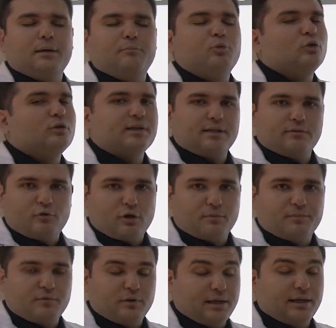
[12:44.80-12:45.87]
plural
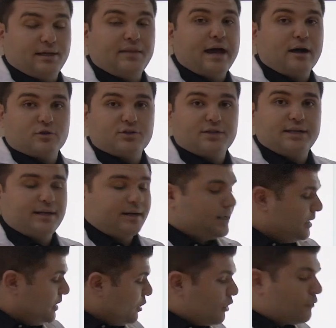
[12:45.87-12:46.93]
verb nouns here?
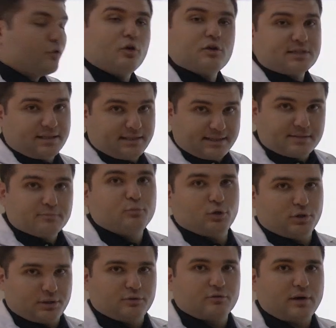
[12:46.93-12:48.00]
Of course it is
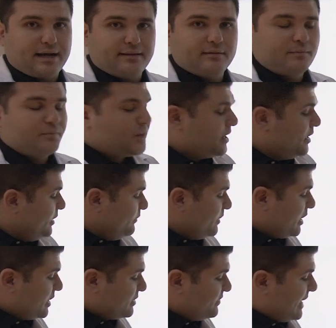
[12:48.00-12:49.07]
plural, right?
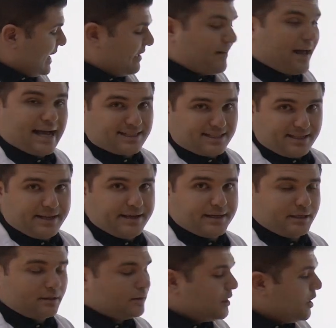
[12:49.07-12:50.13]
Because we have s
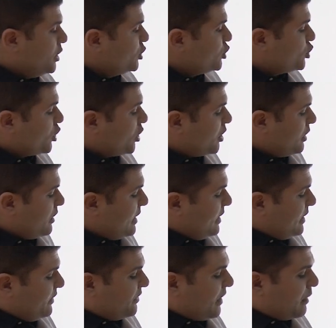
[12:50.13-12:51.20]
here.
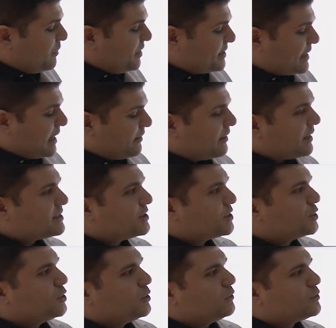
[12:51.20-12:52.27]
So hammers are not
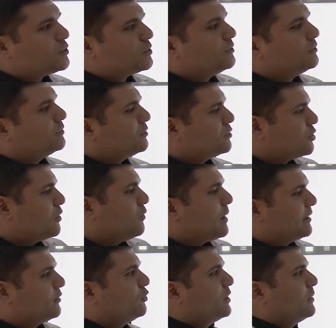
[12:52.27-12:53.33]
screws. So
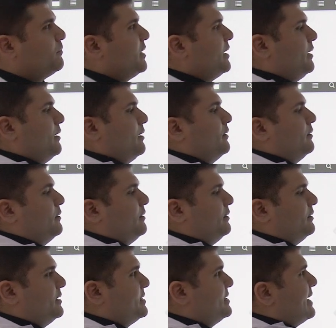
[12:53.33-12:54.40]
what could it be?
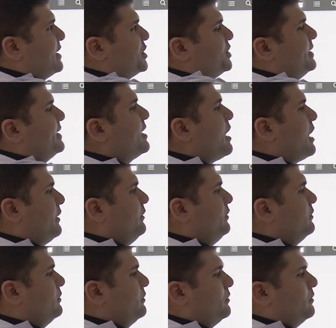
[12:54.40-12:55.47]
This is actually gone.